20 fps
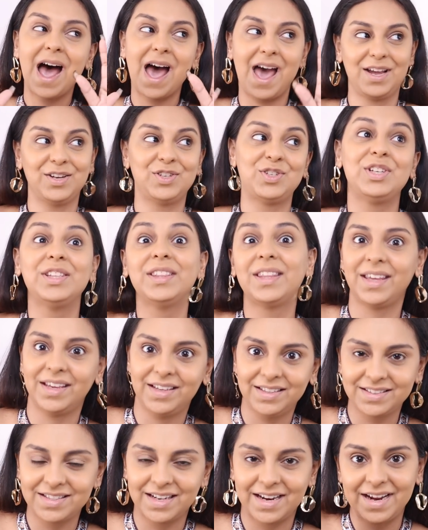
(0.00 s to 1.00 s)
hygiene
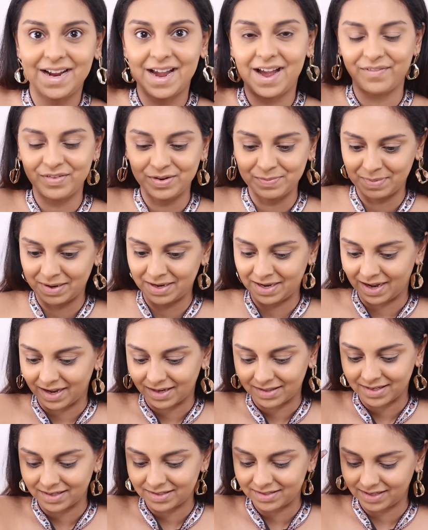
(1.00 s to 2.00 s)
things that I have in my
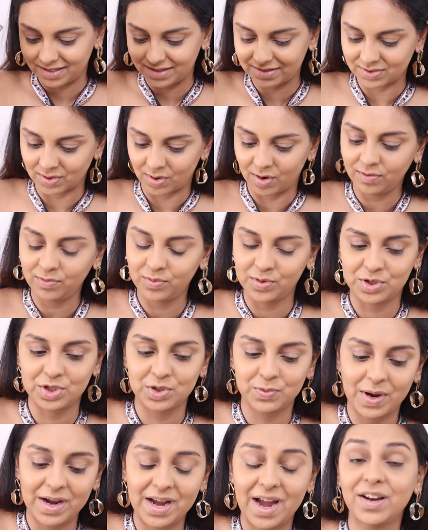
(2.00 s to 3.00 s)
head that ticks off,
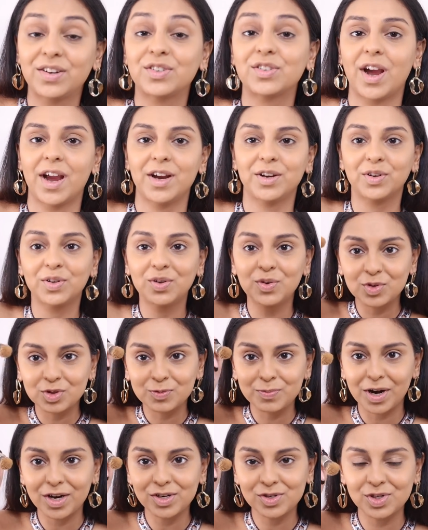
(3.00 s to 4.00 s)
which is why I try to
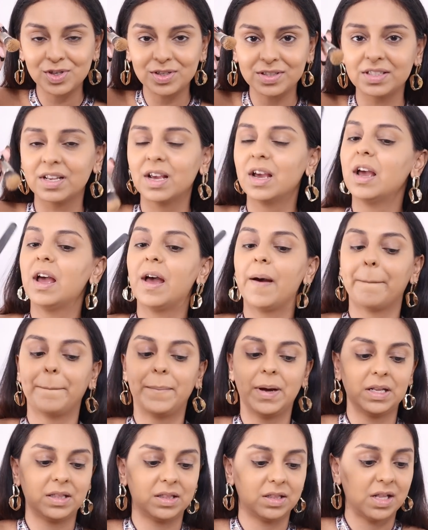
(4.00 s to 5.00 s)
use brushes.
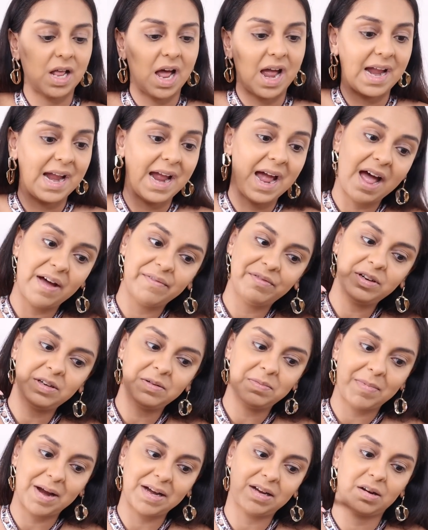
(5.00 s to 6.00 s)
But I
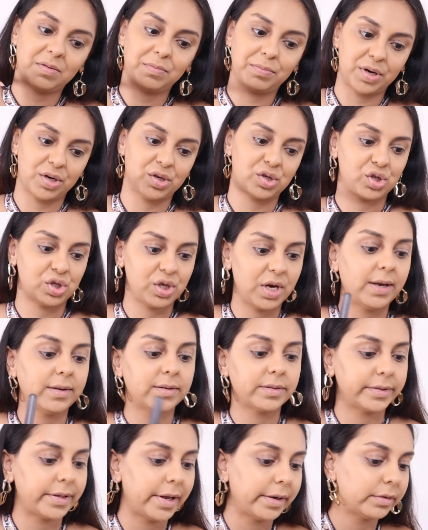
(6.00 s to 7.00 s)
haven't met a brush
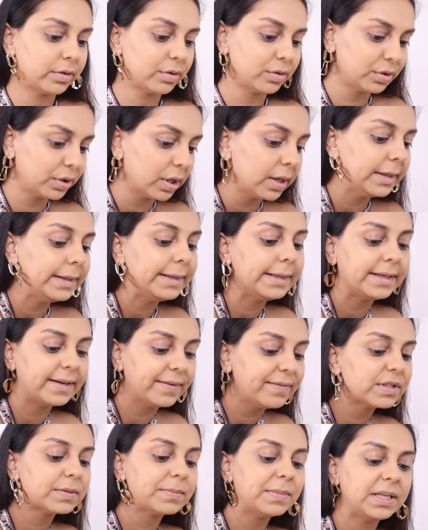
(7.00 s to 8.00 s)
yet that really
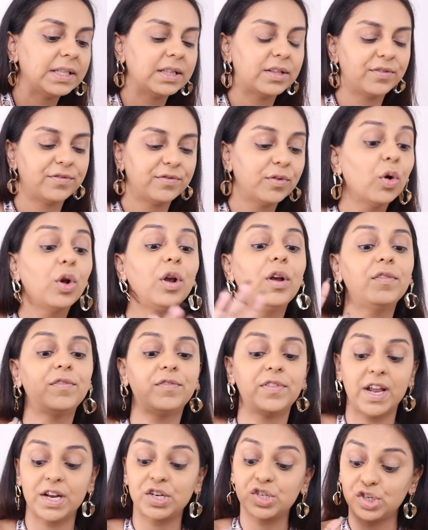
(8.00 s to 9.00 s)
gives me the
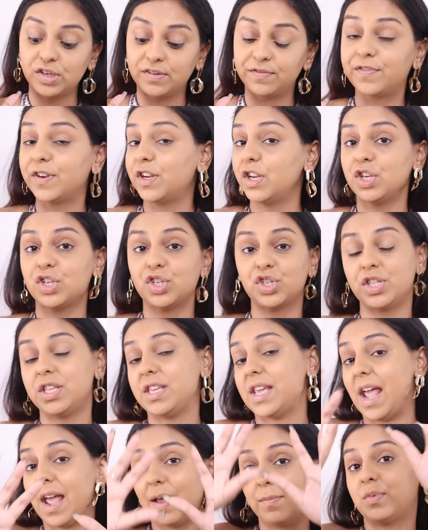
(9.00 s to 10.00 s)
full-fledged finish,
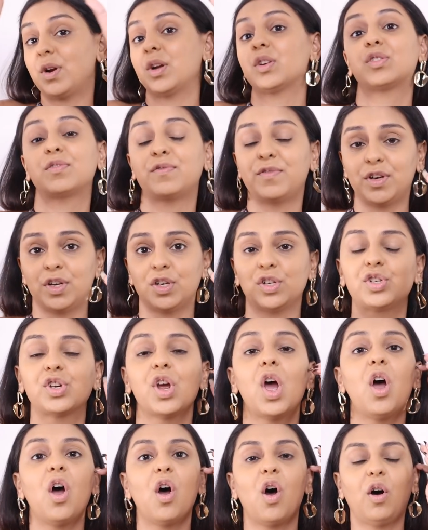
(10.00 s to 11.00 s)
the airbrushed finish
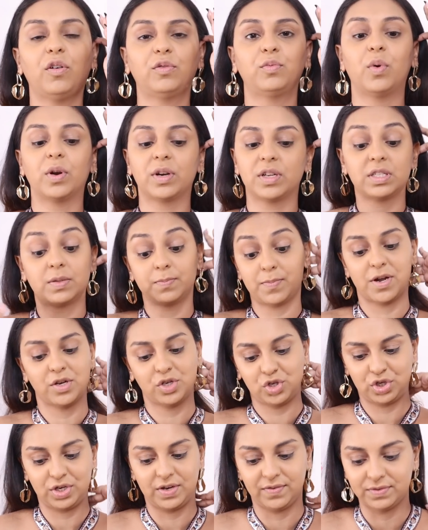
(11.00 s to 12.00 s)
of what a
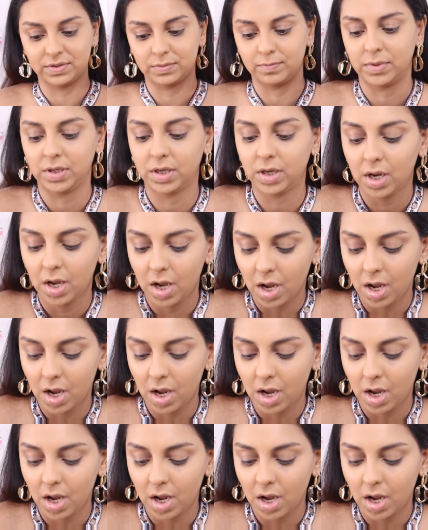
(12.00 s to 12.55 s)
sponge gives me.